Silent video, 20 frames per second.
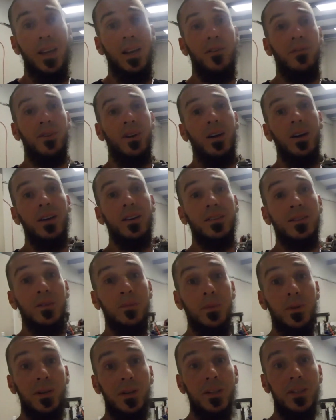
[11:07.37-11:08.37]
And I've got
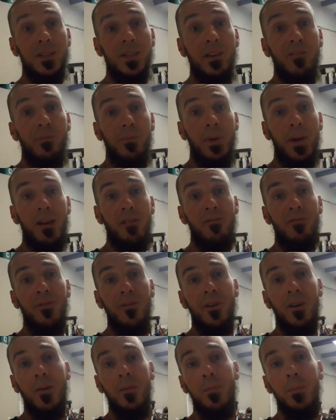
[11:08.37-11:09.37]
some good stuff planned
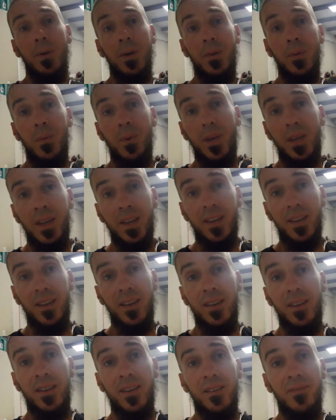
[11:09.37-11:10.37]
for our midweek
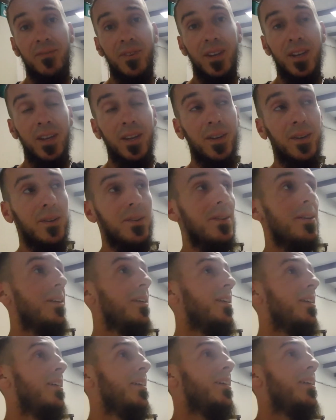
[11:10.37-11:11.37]
video.
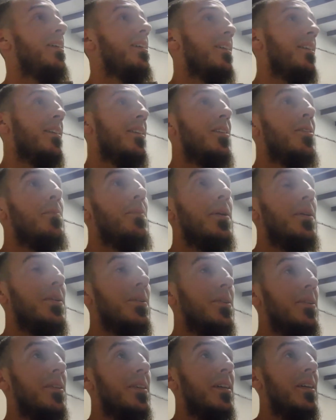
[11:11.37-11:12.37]
You know, my
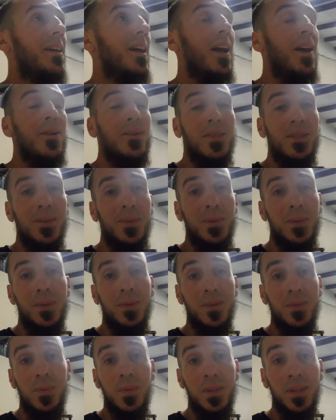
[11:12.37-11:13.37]
little
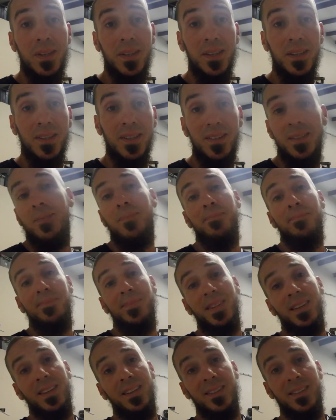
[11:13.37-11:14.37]
how-tos and whatnots.
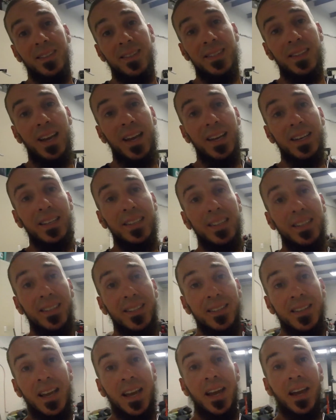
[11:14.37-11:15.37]
Just
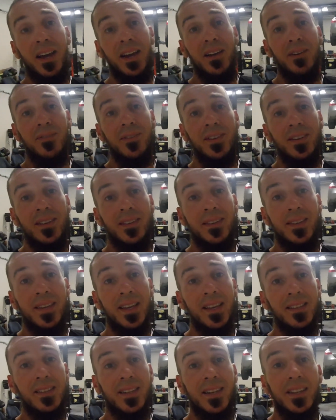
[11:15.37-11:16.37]
ideas I have and
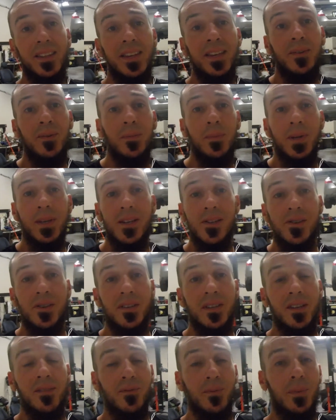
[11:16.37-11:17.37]
things that I think would be
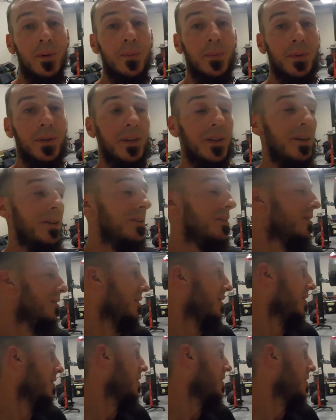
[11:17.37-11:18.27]
interesting for people to know.